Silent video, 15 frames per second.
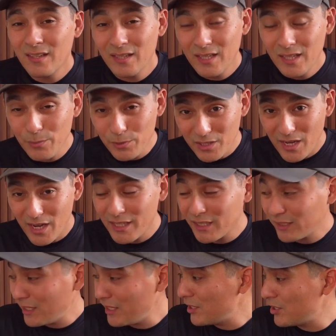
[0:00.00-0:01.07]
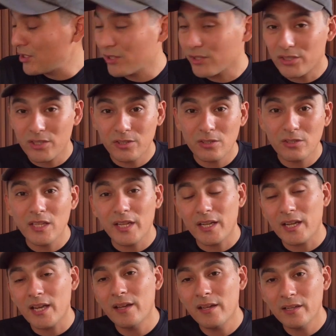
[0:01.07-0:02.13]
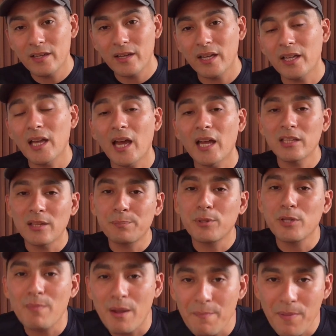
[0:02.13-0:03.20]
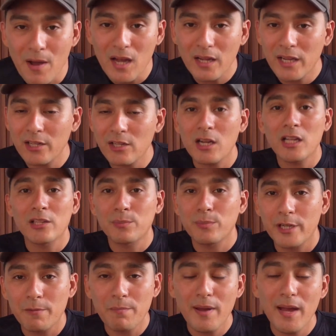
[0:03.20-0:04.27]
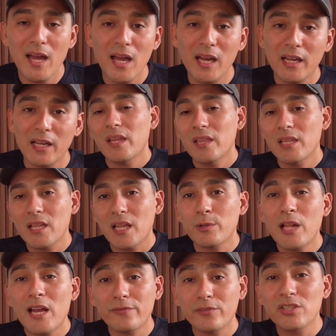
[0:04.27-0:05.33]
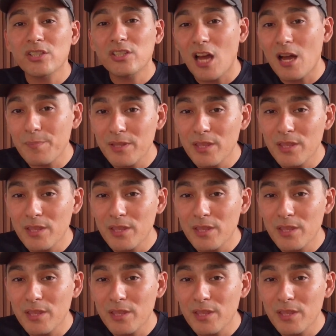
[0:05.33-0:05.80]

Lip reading: it was kind of tedious, you know, like I had to put in my pocket or I had to bring a bag, and then I would have to stop in